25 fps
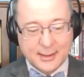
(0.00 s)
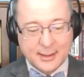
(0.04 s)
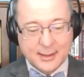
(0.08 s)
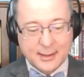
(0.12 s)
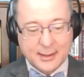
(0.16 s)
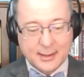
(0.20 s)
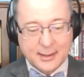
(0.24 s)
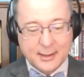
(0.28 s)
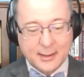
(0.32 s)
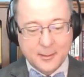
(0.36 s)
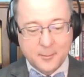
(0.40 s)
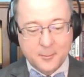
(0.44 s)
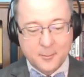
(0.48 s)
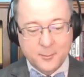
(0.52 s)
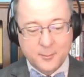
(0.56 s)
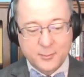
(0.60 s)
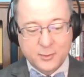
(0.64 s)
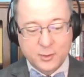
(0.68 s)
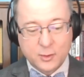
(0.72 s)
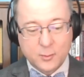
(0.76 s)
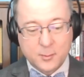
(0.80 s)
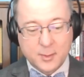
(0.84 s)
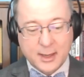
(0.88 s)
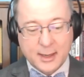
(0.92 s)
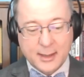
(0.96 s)

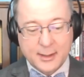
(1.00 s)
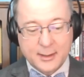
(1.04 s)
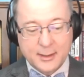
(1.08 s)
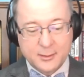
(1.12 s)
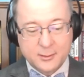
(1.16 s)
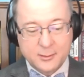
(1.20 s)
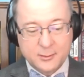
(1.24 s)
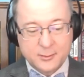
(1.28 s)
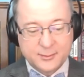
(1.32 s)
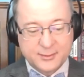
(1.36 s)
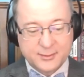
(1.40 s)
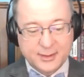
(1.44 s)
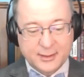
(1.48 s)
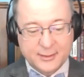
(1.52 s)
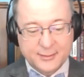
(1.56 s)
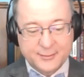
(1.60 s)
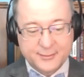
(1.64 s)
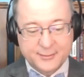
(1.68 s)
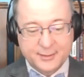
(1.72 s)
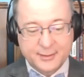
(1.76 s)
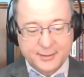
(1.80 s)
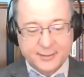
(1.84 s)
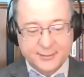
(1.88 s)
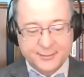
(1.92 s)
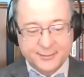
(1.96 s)
Your bio tells
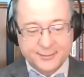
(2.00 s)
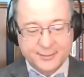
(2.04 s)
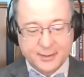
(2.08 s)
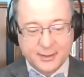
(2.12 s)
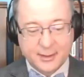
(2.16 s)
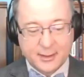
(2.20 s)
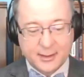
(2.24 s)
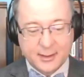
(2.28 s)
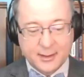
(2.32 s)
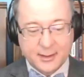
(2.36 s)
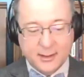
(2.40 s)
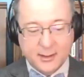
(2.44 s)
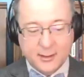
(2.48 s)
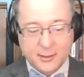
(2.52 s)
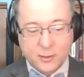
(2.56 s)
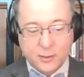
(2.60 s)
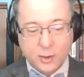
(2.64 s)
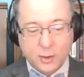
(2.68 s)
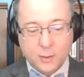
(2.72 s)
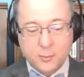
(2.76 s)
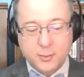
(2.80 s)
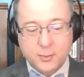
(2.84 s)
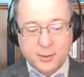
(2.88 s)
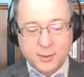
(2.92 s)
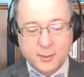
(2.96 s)
us
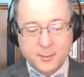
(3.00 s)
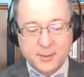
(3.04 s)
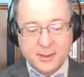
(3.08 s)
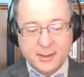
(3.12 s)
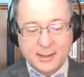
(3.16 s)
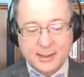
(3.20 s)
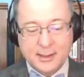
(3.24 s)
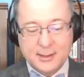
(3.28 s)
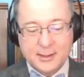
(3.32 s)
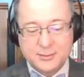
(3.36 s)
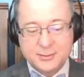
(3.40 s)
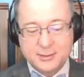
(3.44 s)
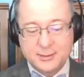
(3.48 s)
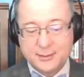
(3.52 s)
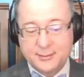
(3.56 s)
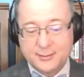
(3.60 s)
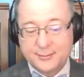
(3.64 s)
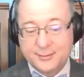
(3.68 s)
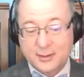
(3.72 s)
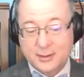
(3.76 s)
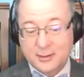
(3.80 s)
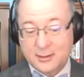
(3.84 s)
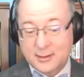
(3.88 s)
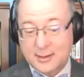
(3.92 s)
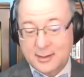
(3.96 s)
corporate communications
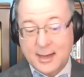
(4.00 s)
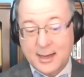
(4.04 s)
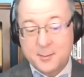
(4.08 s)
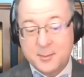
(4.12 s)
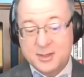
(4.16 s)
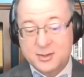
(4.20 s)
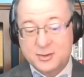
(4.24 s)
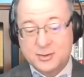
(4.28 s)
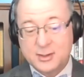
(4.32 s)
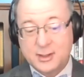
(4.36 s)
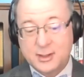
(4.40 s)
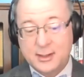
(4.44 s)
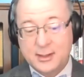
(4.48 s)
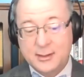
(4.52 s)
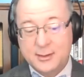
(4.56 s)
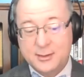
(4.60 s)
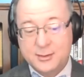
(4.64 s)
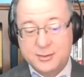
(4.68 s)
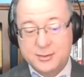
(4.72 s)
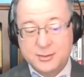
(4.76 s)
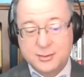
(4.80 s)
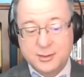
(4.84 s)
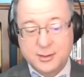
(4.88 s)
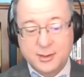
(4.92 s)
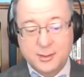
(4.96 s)
and climate
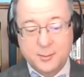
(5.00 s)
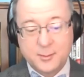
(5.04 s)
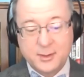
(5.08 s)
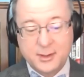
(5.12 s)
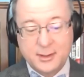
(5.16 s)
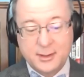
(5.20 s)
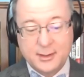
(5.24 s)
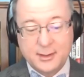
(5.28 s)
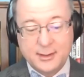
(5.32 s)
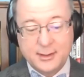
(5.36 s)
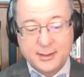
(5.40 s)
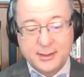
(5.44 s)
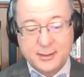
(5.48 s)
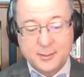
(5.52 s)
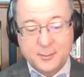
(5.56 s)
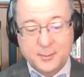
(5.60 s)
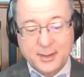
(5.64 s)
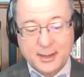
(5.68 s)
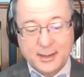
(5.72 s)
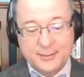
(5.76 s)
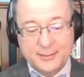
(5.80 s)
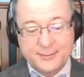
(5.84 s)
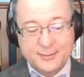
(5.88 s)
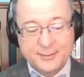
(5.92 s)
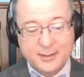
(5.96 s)
change, community
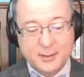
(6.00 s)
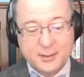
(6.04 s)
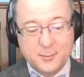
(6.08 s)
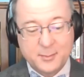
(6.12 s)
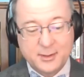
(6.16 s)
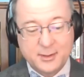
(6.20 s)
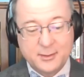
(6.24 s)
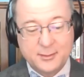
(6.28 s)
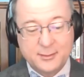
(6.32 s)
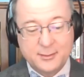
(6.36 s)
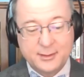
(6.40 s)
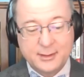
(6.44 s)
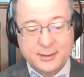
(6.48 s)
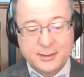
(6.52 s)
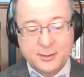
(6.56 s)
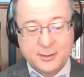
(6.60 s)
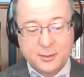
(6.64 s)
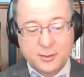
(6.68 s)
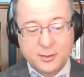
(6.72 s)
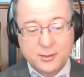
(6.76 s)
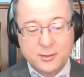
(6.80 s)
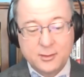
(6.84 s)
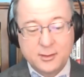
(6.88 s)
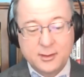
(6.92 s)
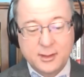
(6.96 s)
capacity building,
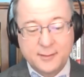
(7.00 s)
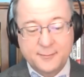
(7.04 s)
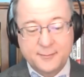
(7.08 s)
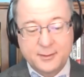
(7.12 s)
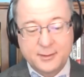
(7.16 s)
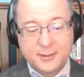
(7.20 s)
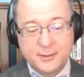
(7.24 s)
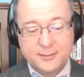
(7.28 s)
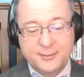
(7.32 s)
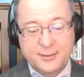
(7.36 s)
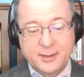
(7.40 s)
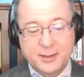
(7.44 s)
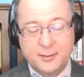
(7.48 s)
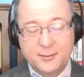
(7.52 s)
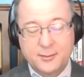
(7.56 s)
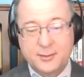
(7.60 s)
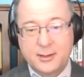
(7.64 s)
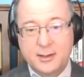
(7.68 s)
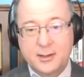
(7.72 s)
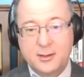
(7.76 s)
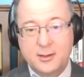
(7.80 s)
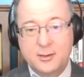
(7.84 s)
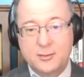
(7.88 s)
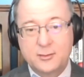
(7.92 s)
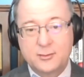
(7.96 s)
good governance,
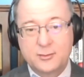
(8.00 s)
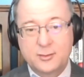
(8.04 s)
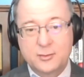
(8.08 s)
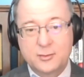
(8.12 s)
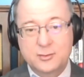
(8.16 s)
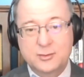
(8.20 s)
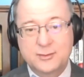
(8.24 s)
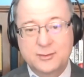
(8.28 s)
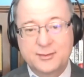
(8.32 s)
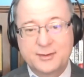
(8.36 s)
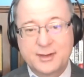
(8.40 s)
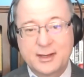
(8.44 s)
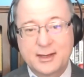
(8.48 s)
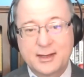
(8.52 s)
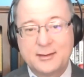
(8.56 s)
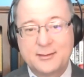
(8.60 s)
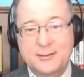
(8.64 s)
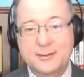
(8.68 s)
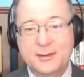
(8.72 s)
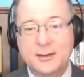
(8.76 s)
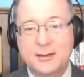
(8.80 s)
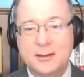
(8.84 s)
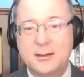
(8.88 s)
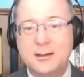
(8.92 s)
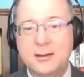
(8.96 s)
healthcare, social science.
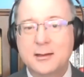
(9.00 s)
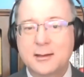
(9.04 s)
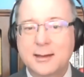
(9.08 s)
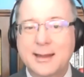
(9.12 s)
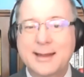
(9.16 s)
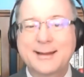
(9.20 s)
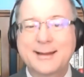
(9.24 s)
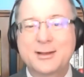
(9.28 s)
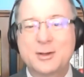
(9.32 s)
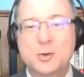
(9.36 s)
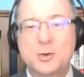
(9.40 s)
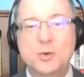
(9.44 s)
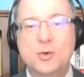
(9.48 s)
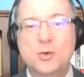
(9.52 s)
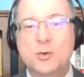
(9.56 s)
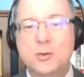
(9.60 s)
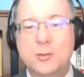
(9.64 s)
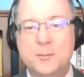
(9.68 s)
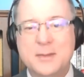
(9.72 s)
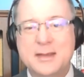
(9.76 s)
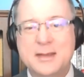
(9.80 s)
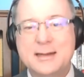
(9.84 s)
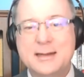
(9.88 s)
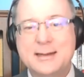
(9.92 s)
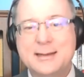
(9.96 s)
A lot of cool,
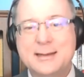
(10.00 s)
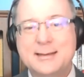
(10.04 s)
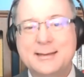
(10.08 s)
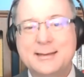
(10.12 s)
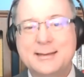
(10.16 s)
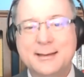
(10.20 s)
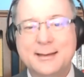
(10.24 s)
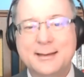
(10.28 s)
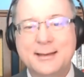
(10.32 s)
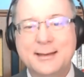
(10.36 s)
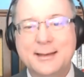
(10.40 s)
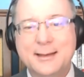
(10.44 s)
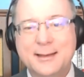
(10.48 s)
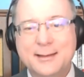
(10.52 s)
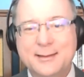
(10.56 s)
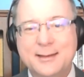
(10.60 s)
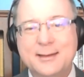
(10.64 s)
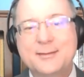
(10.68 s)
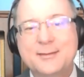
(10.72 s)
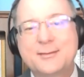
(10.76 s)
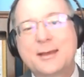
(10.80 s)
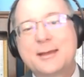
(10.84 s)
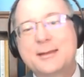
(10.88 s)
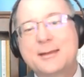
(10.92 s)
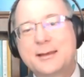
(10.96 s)
meaty
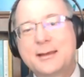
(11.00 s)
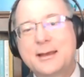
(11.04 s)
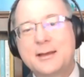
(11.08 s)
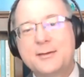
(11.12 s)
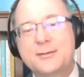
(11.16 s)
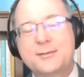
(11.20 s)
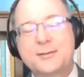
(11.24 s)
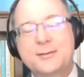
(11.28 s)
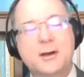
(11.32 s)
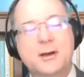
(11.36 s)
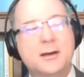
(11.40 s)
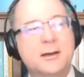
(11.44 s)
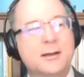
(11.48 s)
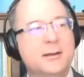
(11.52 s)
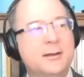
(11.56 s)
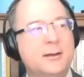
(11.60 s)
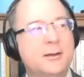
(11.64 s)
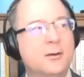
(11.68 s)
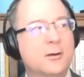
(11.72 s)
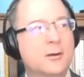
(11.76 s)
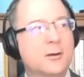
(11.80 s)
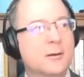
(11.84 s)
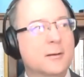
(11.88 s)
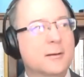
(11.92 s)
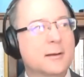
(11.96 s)
things. I think I saw in
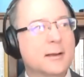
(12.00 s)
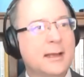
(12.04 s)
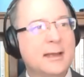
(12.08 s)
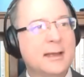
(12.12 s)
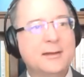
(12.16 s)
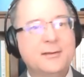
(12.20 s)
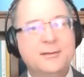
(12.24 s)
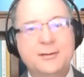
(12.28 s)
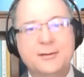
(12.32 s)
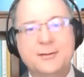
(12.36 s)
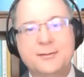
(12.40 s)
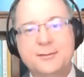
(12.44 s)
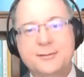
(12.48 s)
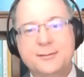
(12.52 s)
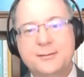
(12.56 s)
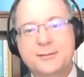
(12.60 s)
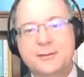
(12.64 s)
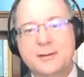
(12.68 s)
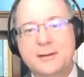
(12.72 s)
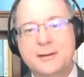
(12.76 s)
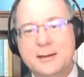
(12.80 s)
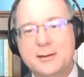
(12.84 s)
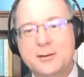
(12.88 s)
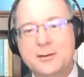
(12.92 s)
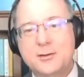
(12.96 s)
your ACES
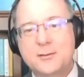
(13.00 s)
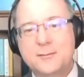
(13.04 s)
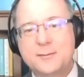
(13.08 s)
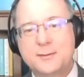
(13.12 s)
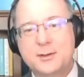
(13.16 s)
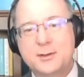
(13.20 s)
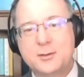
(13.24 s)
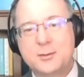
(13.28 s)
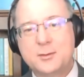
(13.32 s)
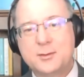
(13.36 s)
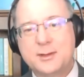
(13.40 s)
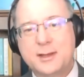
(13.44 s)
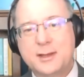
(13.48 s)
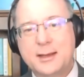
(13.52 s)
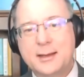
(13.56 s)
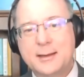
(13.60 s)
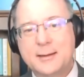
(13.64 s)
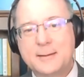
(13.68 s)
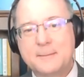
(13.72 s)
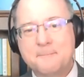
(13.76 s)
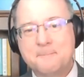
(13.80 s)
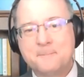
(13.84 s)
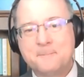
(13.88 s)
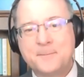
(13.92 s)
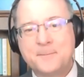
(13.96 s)
interview that